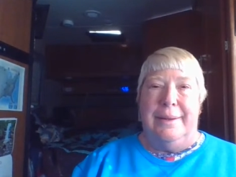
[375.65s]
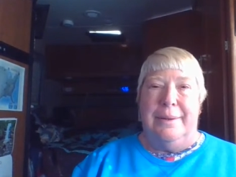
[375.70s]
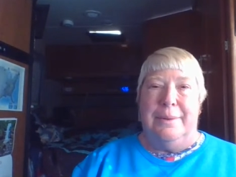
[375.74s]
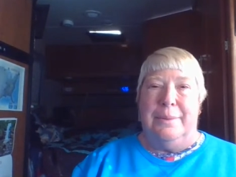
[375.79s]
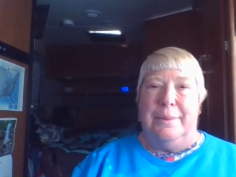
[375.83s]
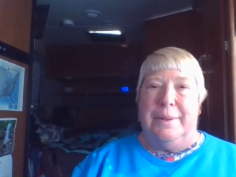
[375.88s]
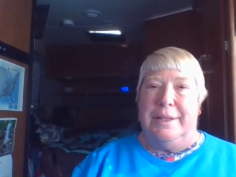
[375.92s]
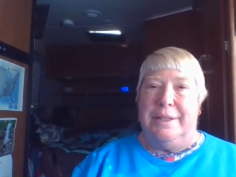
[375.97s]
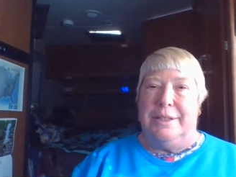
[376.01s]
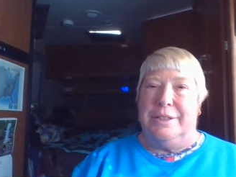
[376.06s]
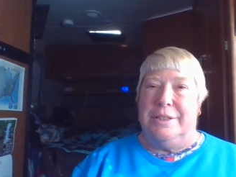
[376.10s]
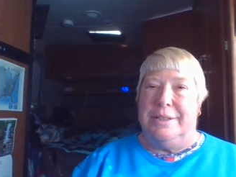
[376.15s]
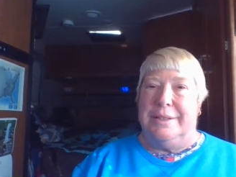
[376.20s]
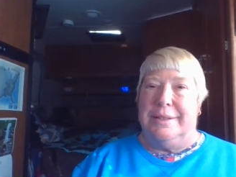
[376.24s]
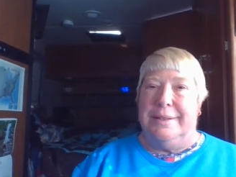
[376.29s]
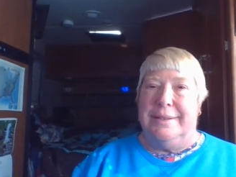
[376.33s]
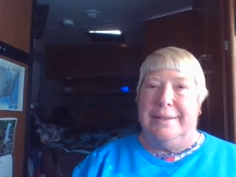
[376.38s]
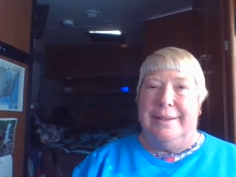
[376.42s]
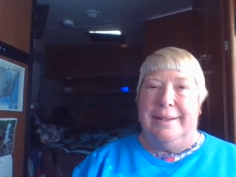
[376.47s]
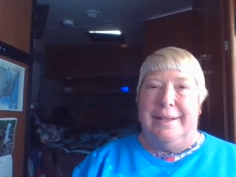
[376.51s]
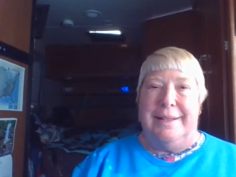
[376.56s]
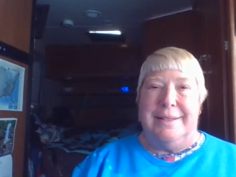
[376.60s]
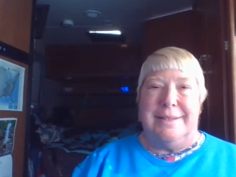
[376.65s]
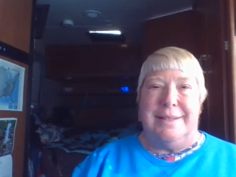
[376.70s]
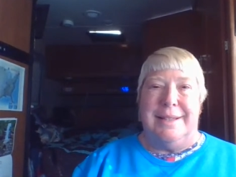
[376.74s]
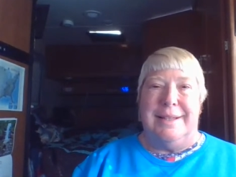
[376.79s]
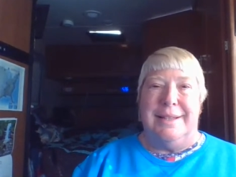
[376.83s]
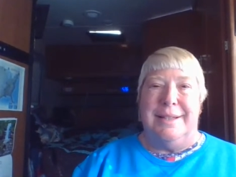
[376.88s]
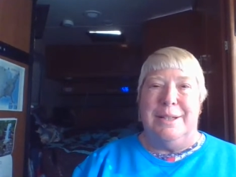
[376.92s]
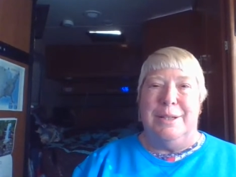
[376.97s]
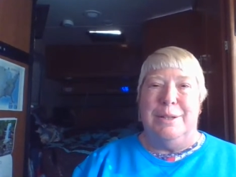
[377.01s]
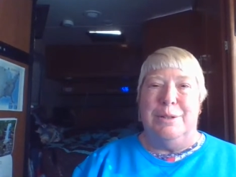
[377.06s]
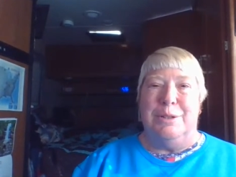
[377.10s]
which
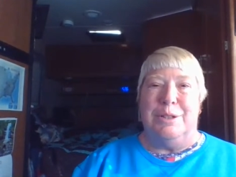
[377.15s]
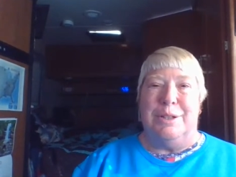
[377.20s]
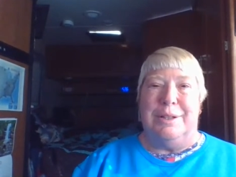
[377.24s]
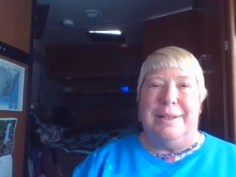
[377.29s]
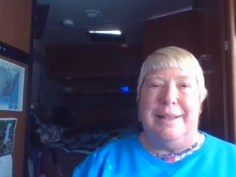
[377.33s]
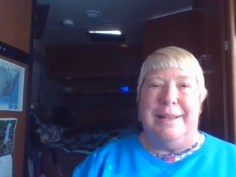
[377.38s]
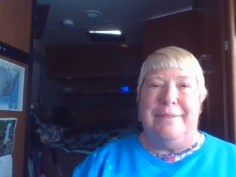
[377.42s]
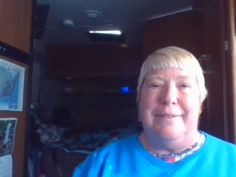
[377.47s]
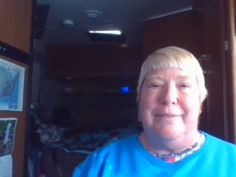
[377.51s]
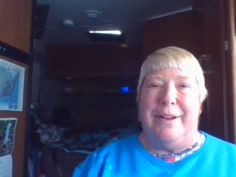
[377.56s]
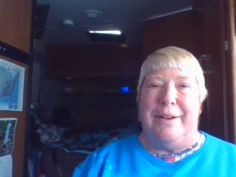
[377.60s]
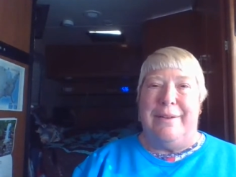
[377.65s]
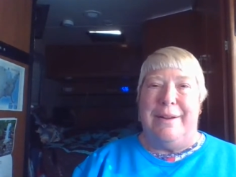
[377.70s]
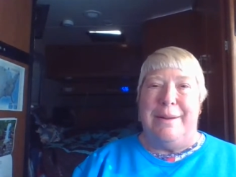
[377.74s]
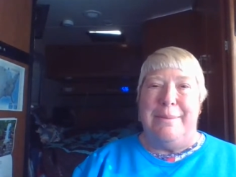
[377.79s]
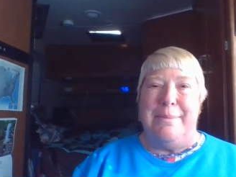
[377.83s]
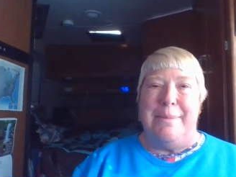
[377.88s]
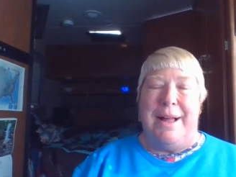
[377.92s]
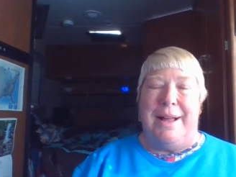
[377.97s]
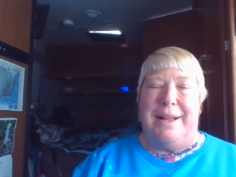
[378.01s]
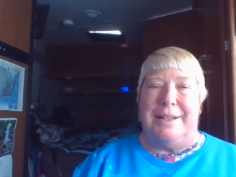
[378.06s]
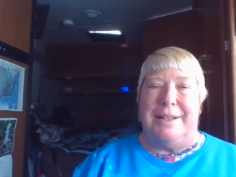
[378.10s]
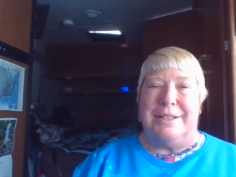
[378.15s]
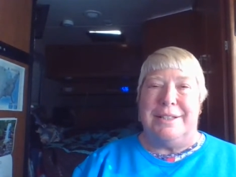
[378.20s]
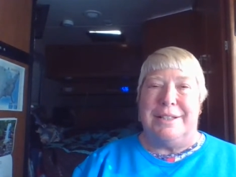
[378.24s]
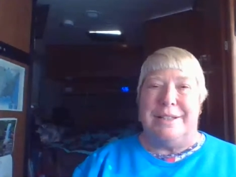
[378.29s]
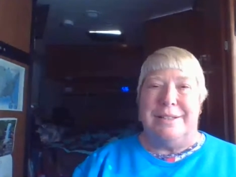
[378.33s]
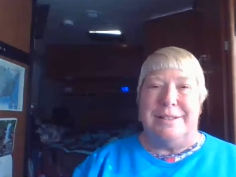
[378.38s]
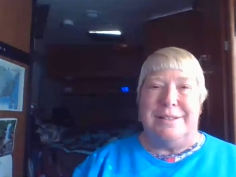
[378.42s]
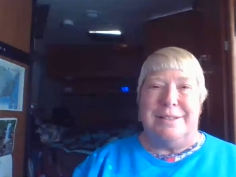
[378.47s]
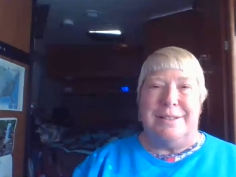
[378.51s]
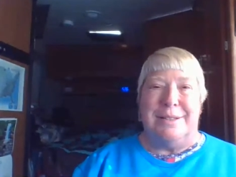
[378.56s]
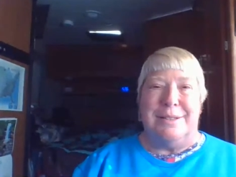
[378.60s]
isn't usually very much
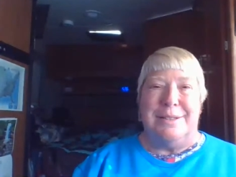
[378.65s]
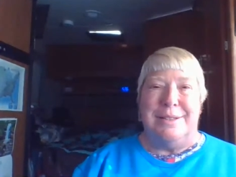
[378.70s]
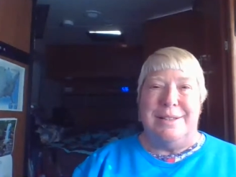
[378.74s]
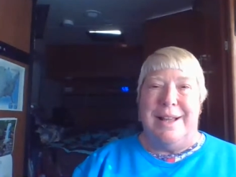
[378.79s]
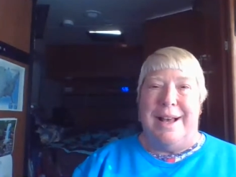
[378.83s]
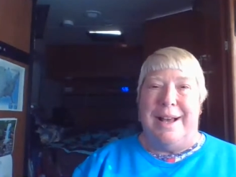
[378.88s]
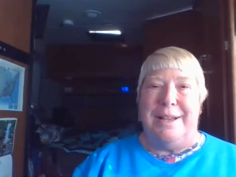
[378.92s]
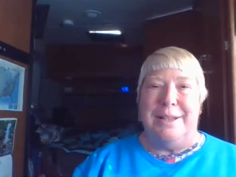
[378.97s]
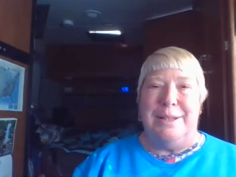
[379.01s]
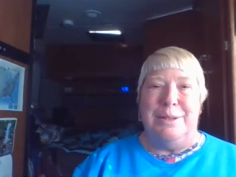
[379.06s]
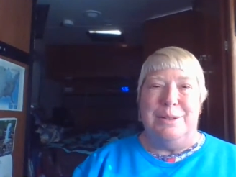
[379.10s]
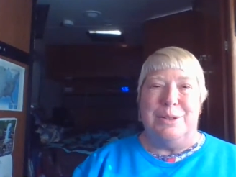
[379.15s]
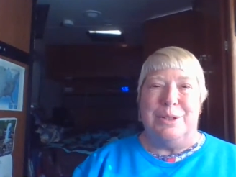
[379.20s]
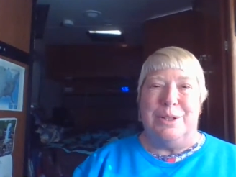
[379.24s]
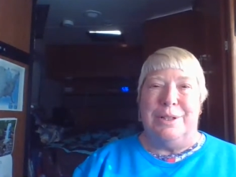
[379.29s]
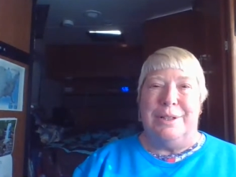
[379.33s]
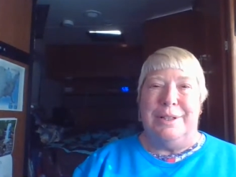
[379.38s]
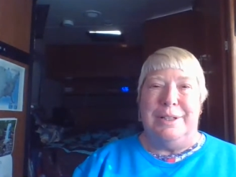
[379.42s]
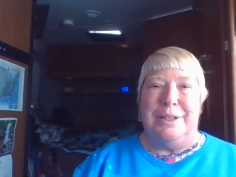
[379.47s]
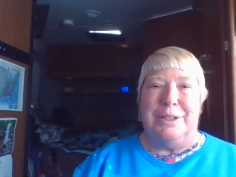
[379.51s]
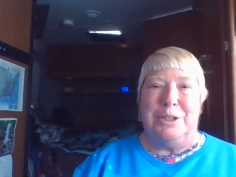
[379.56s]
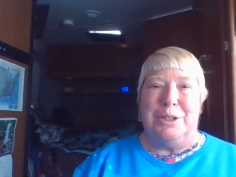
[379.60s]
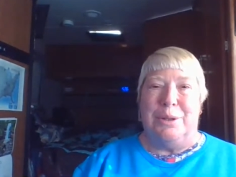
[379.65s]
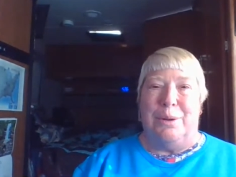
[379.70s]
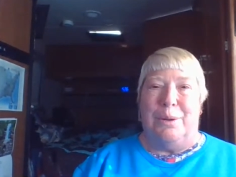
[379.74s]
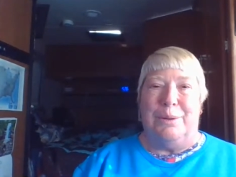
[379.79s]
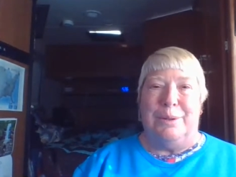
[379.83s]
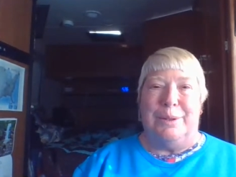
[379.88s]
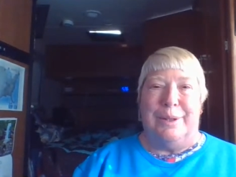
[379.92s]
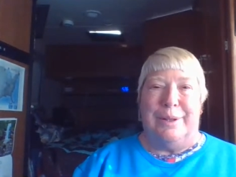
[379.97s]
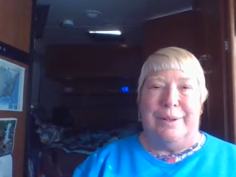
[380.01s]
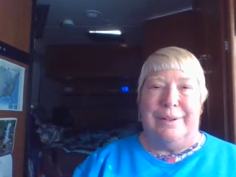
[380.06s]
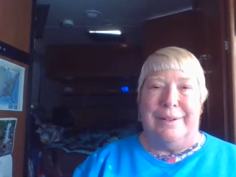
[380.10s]
because there's not usually a
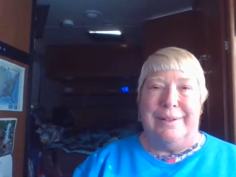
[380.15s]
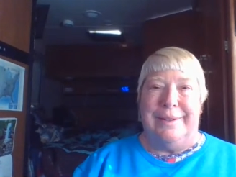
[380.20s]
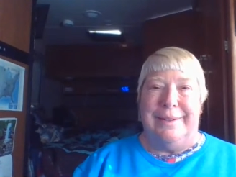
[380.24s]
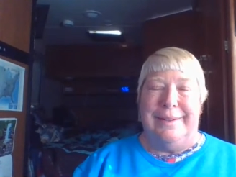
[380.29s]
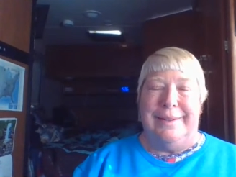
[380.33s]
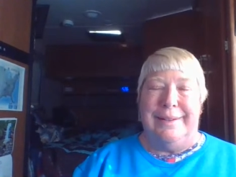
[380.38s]
shoulder,